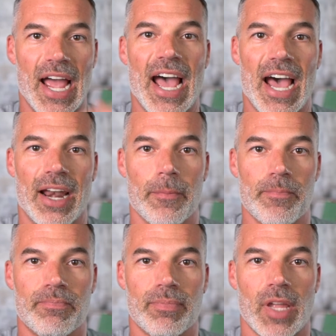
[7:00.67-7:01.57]
ad,
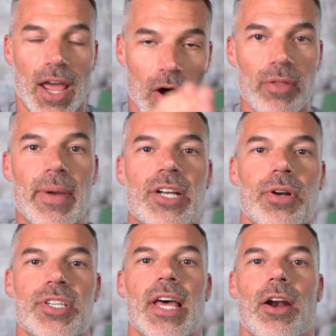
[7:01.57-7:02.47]
and all the
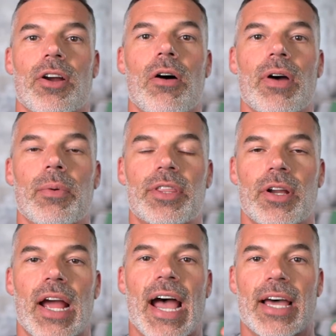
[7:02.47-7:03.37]
metrics that are going with
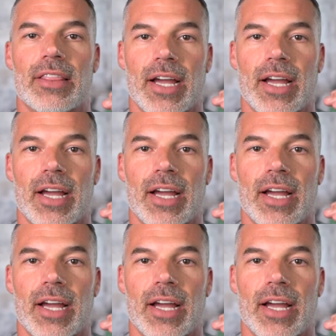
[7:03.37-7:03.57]
your ad,